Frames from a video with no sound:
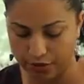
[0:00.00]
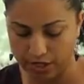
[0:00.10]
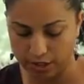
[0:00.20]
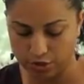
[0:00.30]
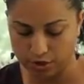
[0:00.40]

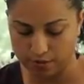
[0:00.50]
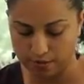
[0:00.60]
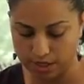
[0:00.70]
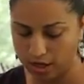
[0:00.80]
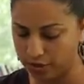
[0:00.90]
thin
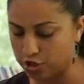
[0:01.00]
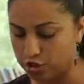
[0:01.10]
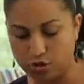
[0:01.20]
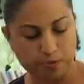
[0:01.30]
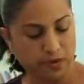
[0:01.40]
trim, another
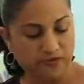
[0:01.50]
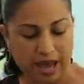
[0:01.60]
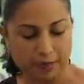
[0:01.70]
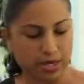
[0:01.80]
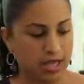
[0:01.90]
strip of
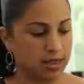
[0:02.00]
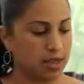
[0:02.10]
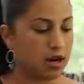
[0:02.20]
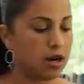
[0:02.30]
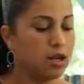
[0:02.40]
fabric in
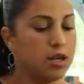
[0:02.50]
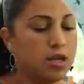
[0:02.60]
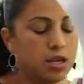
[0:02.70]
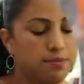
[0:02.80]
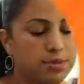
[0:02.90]
there
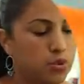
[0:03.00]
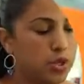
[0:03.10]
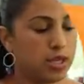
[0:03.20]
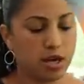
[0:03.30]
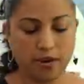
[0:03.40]
in
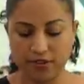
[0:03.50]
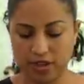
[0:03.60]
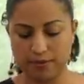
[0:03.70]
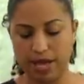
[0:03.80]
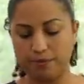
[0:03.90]
between the cuff and
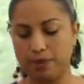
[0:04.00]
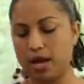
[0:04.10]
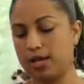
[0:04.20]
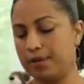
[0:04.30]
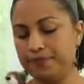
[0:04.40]
the main
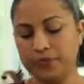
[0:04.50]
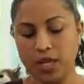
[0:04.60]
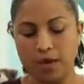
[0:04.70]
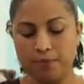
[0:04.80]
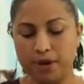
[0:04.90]
body.
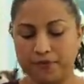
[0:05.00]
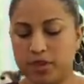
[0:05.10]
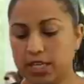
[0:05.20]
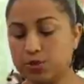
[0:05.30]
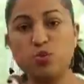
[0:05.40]
But for
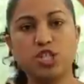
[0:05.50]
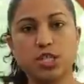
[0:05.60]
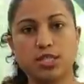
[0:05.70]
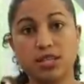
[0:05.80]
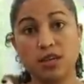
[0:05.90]
this one, we
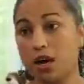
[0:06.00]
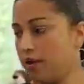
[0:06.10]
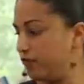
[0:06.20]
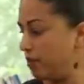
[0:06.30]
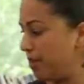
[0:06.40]
just did the
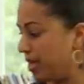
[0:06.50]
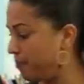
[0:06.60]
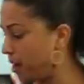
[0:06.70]
cuff, the main